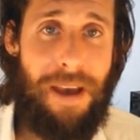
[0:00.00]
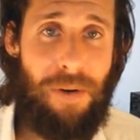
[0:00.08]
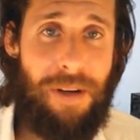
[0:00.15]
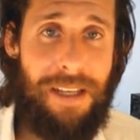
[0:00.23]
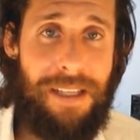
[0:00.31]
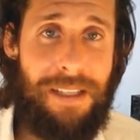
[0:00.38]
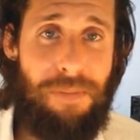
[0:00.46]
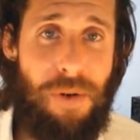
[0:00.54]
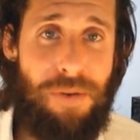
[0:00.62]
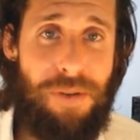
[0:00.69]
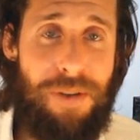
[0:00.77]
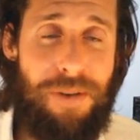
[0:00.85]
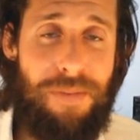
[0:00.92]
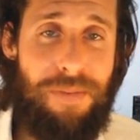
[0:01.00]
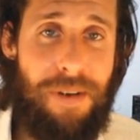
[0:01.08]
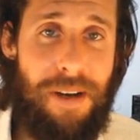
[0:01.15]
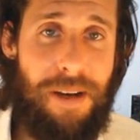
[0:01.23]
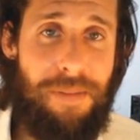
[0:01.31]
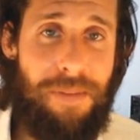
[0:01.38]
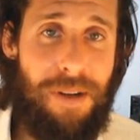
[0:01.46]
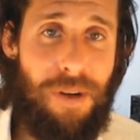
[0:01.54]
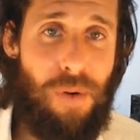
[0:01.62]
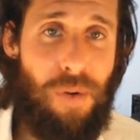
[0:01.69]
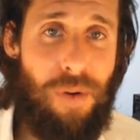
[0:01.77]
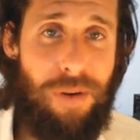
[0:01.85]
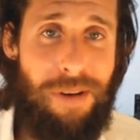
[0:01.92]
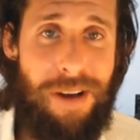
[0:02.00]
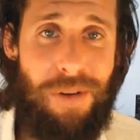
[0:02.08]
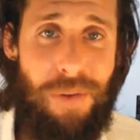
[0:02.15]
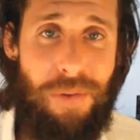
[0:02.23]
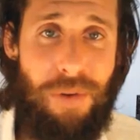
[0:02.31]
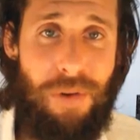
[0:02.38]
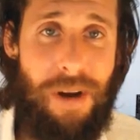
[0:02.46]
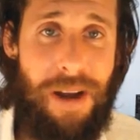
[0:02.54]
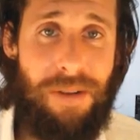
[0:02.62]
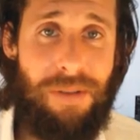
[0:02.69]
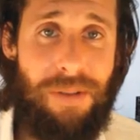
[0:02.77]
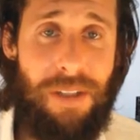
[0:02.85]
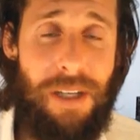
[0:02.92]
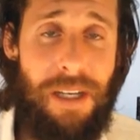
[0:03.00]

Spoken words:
or at least most of them that are crawling around on the ground.